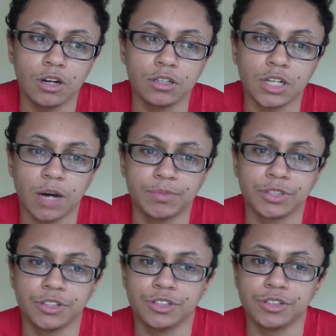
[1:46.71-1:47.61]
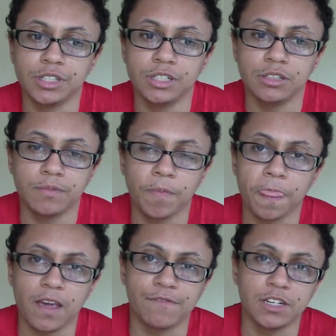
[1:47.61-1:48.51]
top surgery,
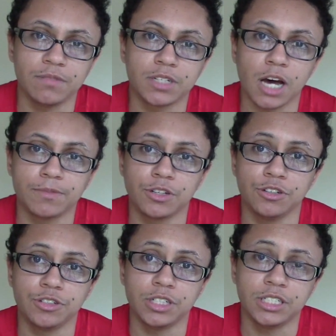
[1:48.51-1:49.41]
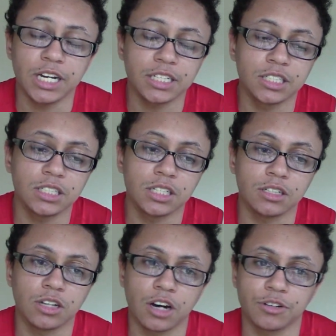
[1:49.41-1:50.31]
FtM top surgery Texas,
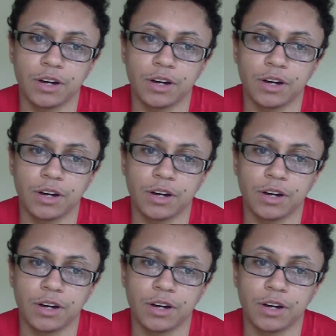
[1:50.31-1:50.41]
and Dr.